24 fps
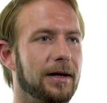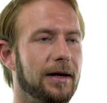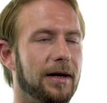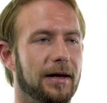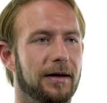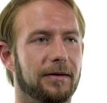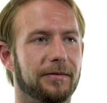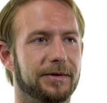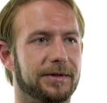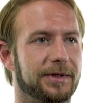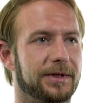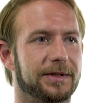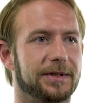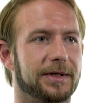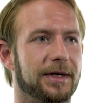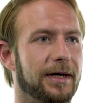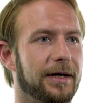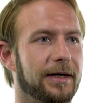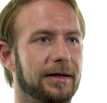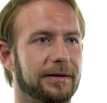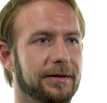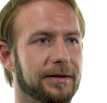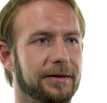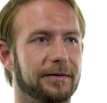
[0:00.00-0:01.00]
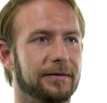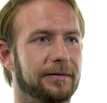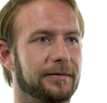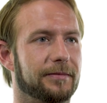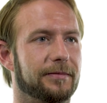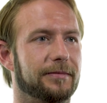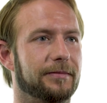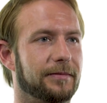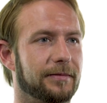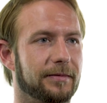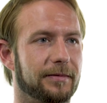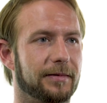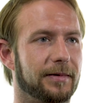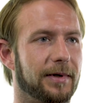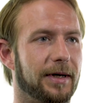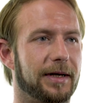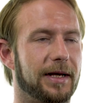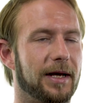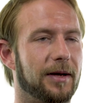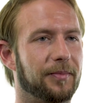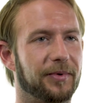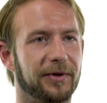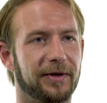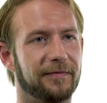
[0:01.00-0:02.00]
and was just like, dude, I
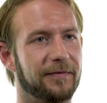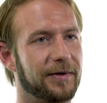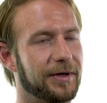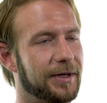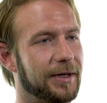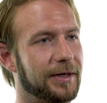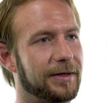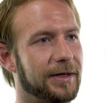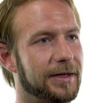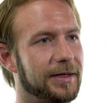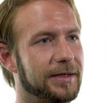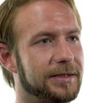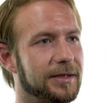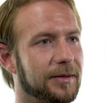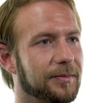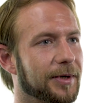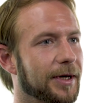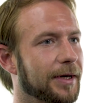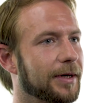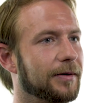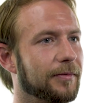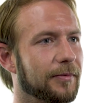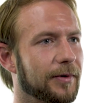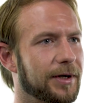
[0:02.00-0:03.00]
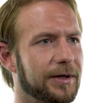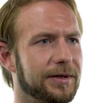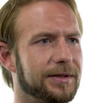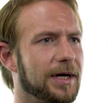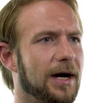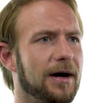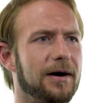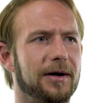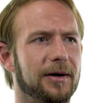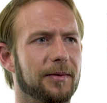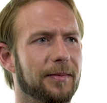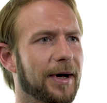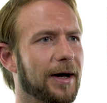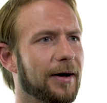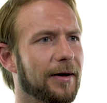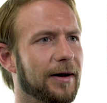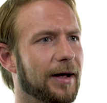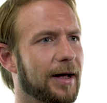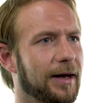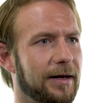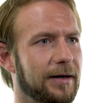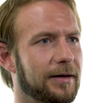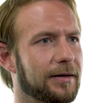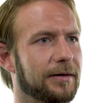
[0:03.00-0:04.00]
can't believe you did this. I'm like, what are you talking about?
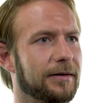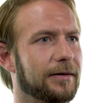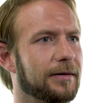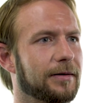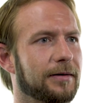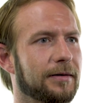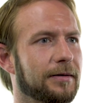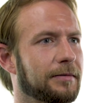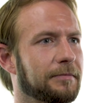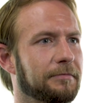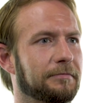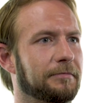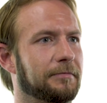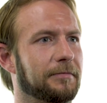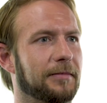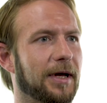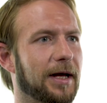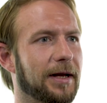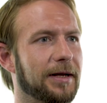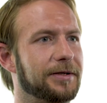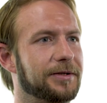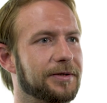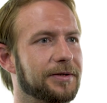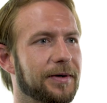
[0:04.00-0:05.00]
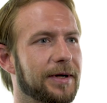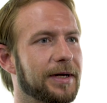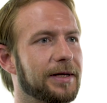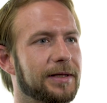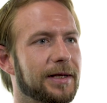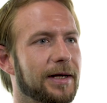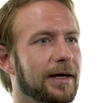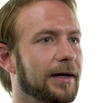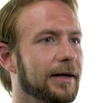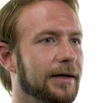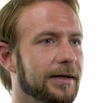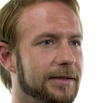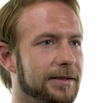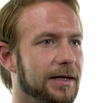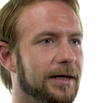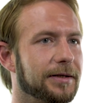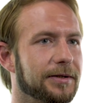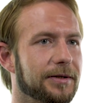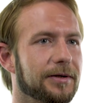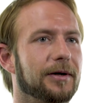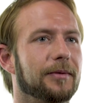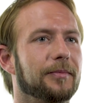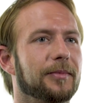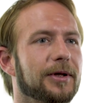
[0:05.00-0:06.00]
I didn't, I didn't do anything. He's like,
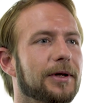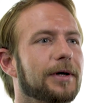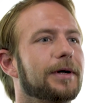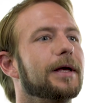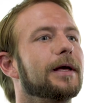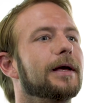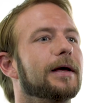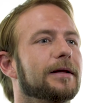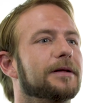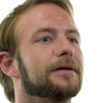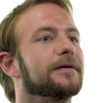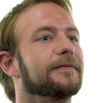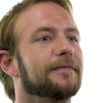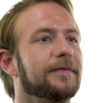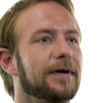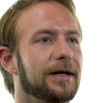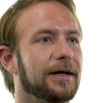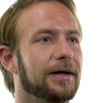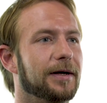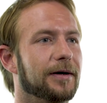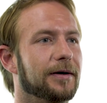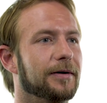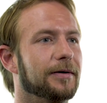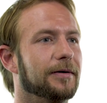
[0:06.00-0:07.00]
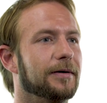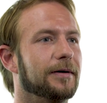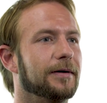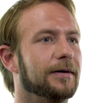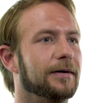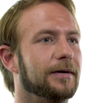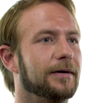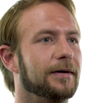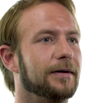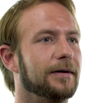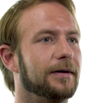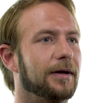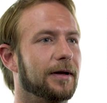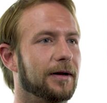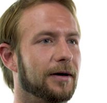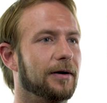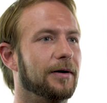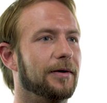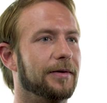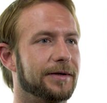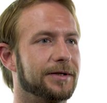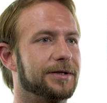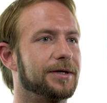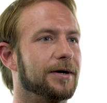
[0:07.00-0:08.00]
dude, I'm looking at the video and
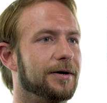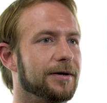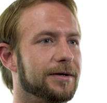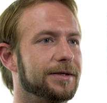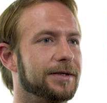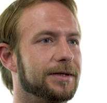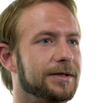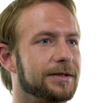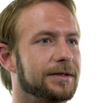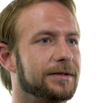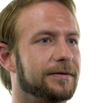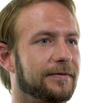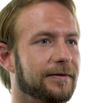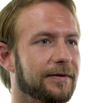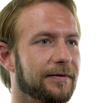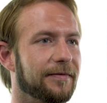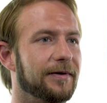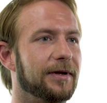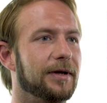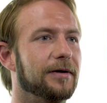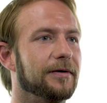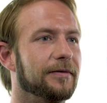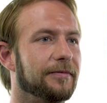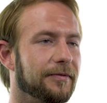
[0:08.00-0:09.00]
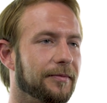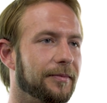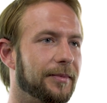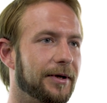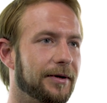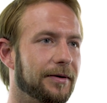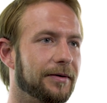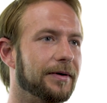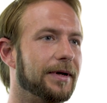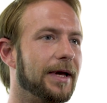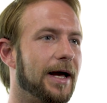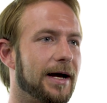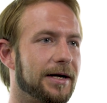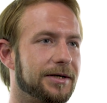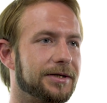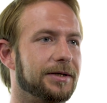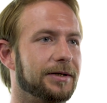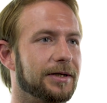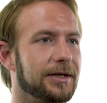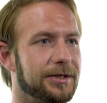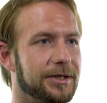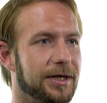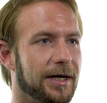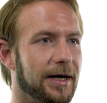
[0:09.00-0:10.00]
all the charges, the video from you
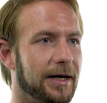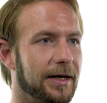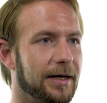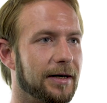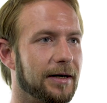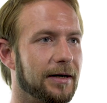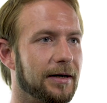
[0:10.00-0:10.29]
cashing the check